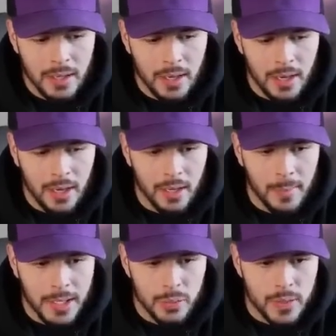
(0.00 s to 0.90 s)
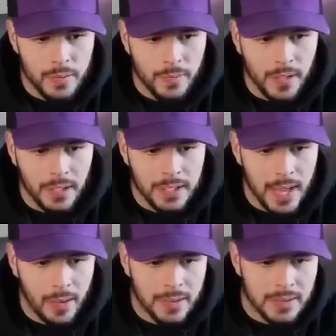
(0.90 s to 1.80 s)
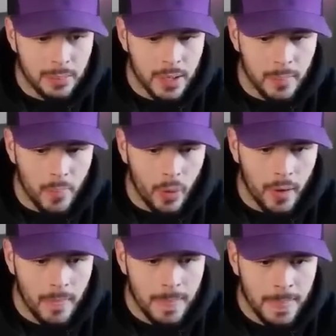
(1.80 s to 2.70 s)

Mine's refilling. Now I can sprint more.